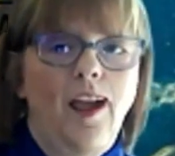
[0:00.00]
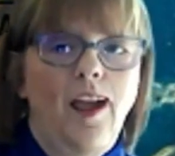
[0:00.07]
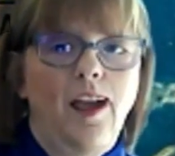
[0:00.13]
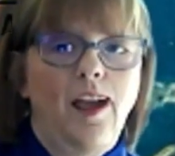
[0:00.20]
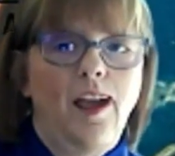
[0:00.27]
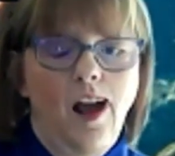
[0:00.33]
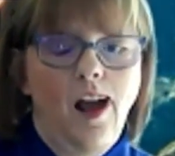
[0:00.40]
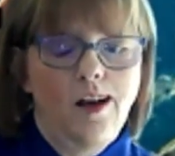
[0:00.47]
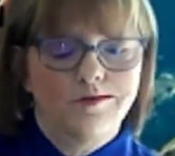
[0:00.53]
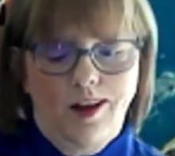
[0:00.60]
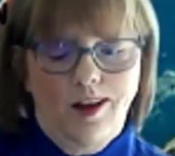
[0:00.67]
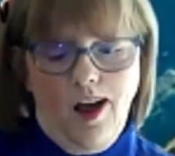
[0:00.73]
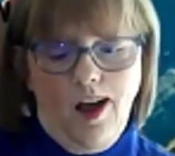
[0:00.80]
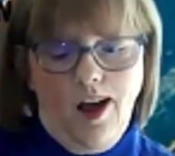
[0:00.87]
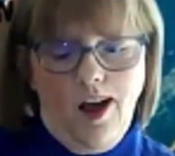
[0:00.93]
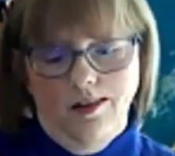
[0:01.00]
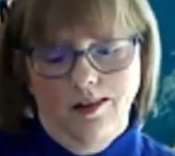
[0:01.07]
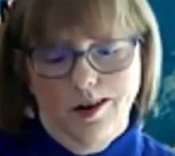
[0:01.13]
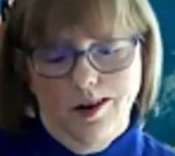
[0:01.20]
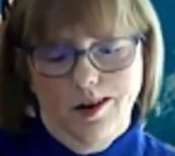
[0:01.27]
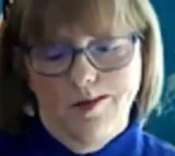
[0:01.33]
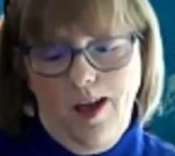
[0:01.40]
And I've
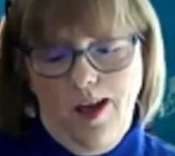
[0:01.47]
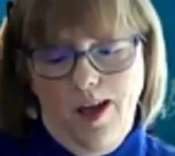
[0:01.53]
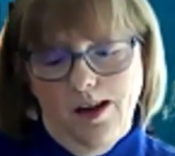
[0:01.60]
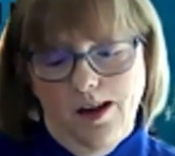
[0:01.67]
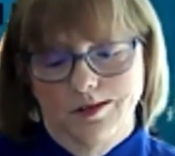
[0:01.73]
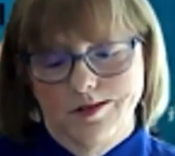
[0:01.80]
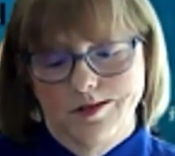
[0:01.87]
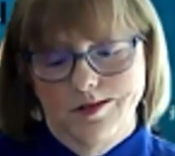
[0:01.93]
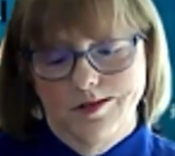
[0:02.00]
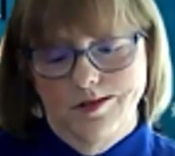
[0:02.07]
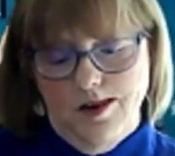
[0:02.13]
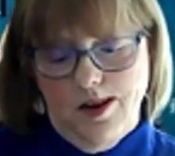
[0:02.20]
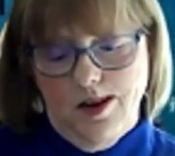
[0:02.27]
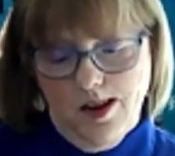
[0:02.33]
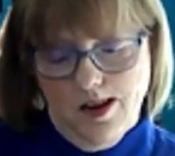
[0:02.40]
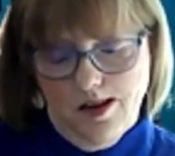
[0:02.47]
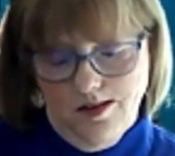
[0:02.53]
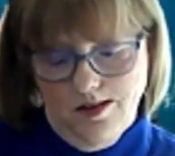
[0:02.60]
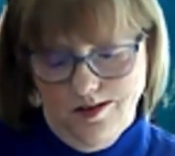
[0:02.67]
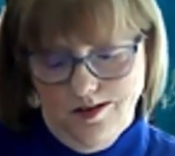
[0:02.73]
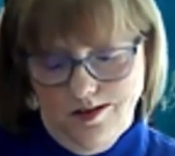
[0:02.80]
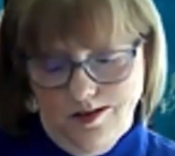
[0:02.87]
got about
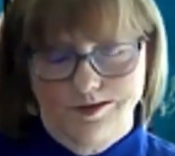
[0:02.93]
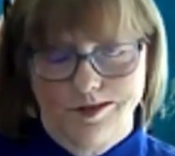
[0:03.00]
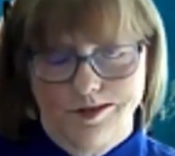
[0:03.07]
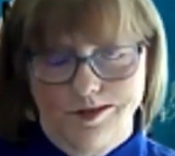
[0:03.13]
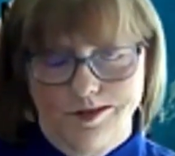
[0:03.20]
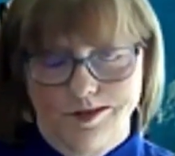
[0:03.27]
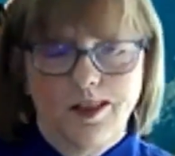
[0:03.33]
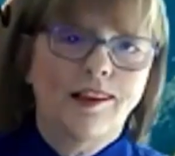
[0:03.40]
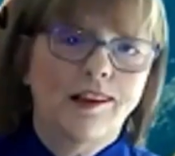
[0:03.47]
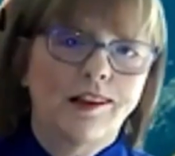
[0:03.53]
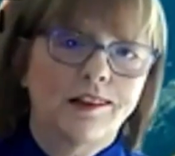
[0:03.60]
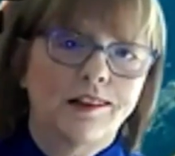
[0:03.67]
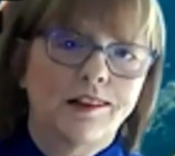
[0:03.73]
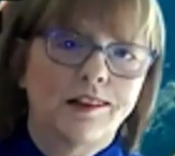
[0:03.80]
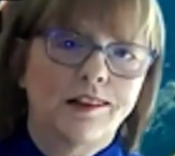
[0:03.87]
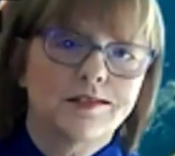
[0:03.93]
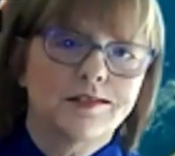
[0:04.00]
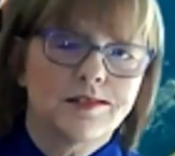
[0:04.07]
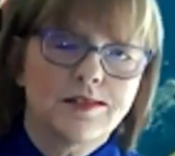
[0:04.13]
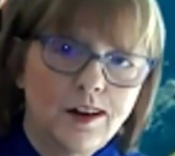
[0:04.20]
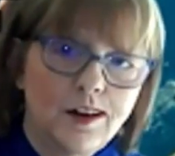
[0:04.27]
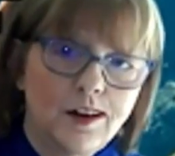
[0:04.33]
10 different things
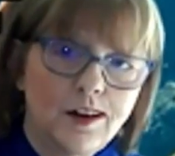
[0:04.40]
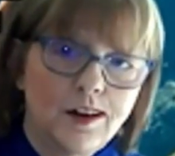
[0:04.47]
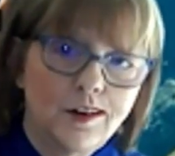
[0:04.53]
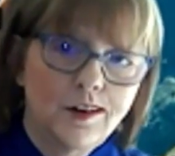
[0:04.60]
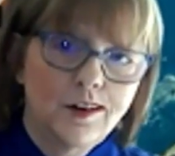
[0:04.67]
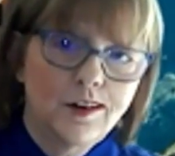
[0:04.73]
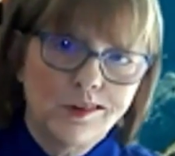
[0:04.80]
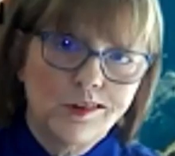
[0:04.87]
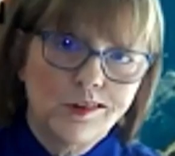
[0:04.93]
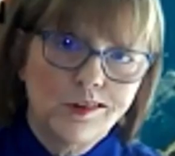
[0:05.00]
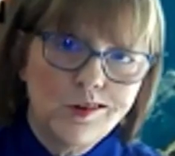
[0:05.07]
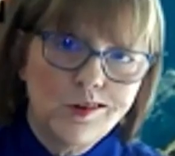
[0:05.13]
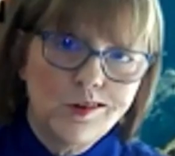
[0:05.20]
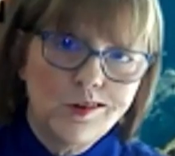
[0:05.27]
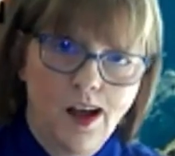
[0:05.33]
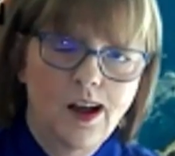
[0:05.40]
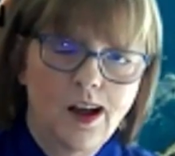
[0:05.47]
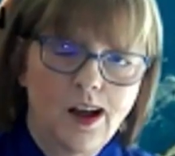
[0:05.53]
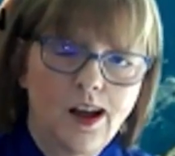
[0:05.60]
to tell you about